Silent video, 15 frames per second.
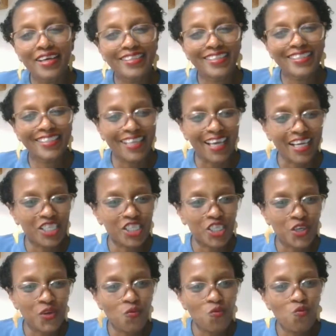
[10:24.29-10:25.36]

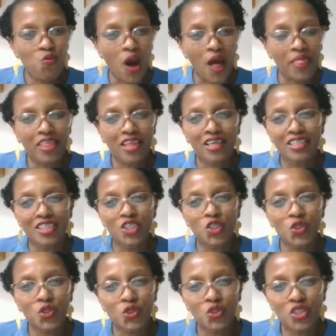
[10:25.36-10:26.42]
section, what
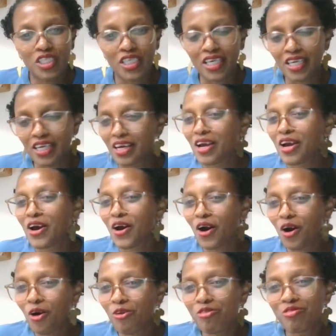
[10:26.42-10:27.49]
do you think
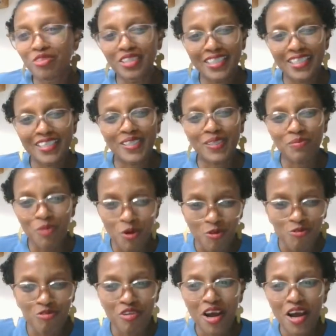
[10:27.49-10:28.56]
of this
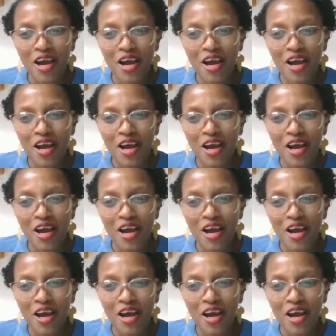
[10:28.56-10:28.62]
move?